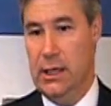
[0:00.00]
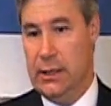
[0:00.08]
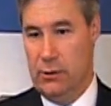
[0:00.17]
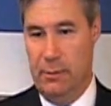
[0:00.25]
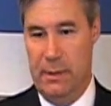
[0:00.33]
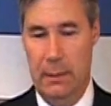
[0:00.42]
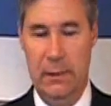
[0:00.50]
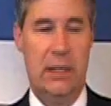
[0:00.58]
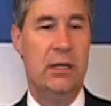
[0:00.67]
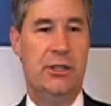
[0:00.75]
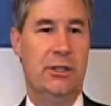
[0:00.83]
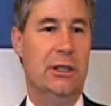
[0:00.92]
The
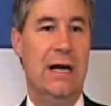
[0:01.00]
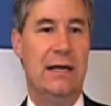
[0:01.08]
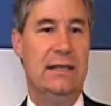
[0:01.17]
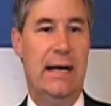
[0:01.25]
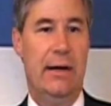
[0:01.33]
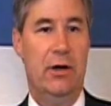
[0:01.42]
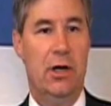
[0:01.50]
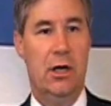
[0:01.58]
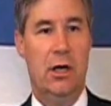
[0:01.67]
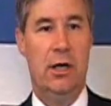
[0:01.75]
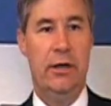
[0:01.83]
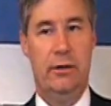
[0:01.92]
Republicans are locked down
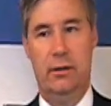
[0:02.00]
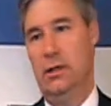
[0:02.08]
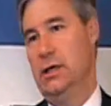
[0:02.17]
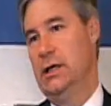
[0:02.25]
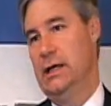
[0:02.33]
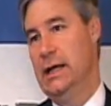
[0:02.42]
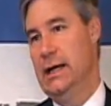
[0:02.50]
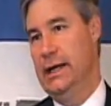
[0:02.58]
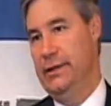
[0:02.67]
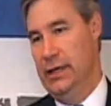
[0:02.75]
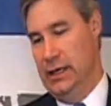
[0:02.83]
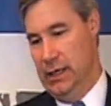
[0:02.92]
hard.
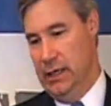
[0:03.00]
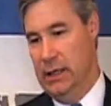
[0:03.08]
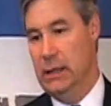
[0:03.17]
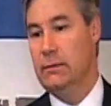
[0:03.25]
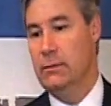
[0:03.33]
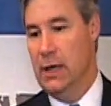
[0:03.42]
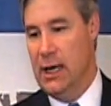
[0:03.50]
The